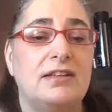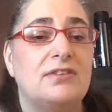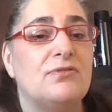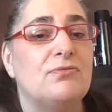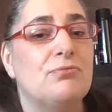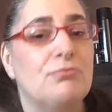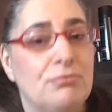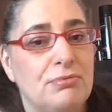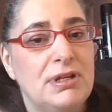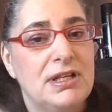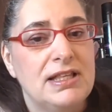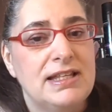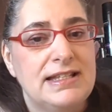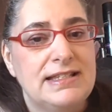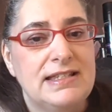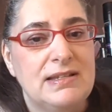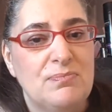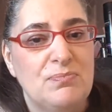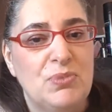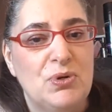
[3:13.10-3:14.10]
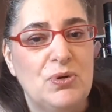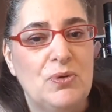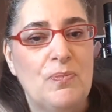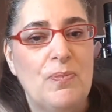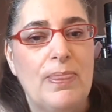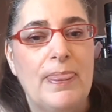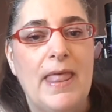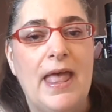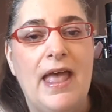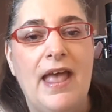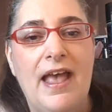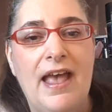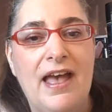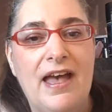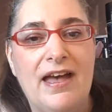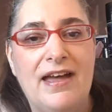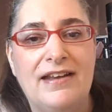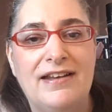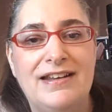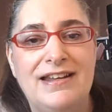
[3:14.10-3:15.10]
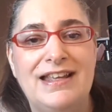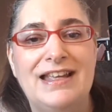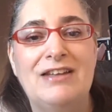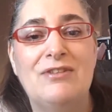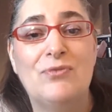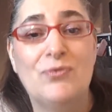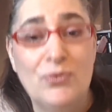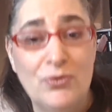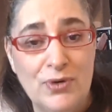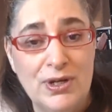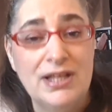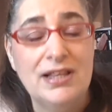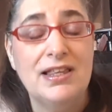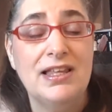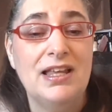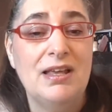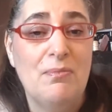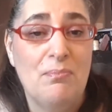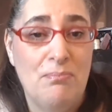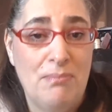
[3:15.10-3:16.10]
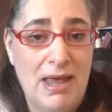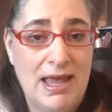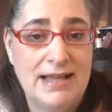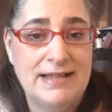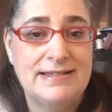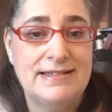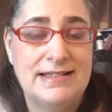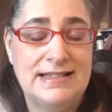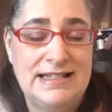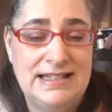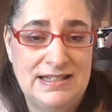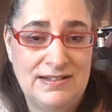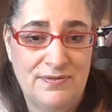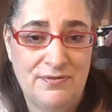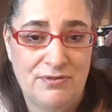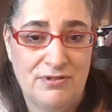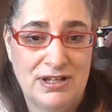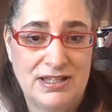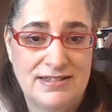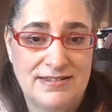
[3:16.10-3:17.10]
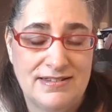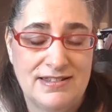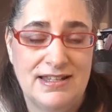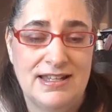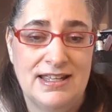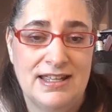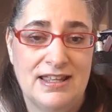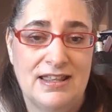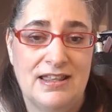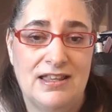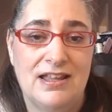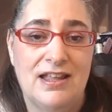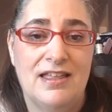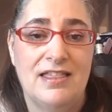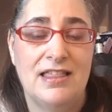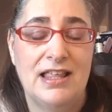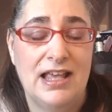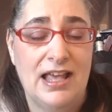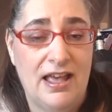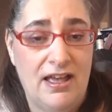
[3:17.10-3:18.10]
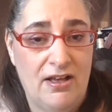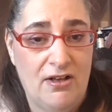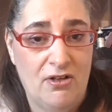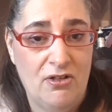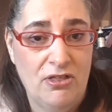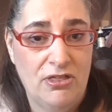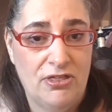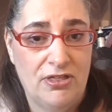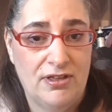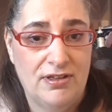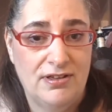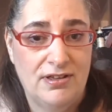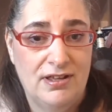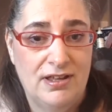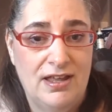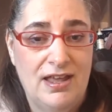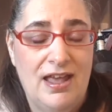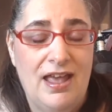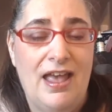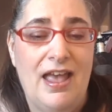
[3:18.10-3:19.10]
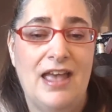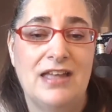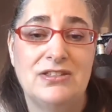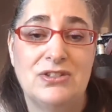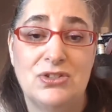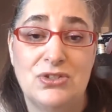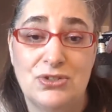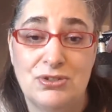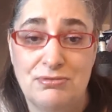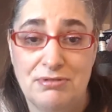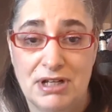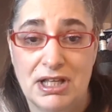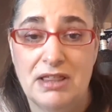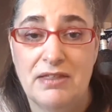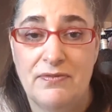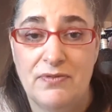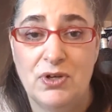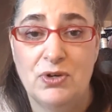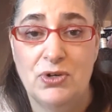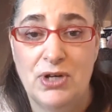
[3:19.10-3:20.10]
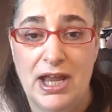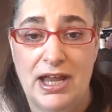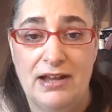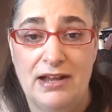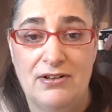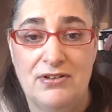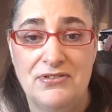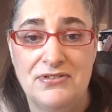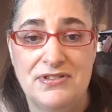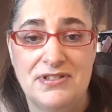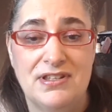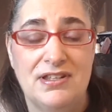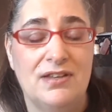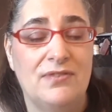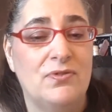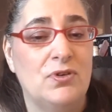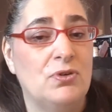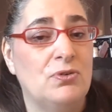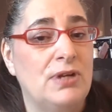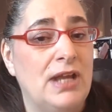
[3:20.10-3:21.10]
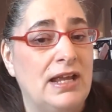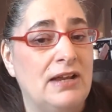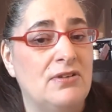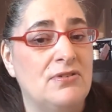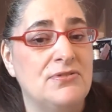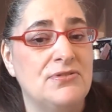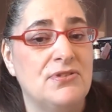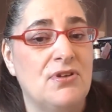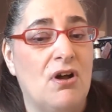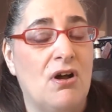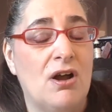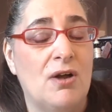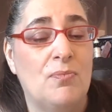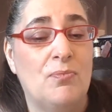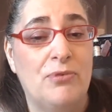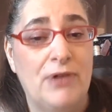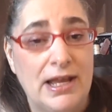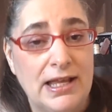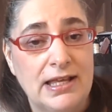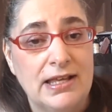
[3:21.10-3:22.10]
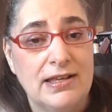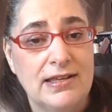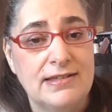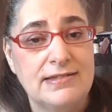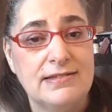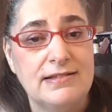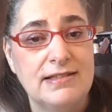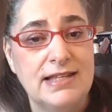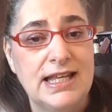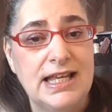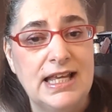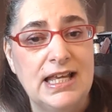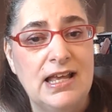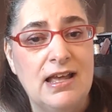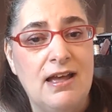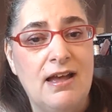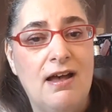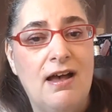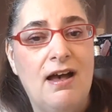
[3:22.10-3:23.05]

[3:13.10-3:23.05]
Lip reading: It's really simple, and it really makes a difference in the health and strength of your nails. If your nails are breaking easily,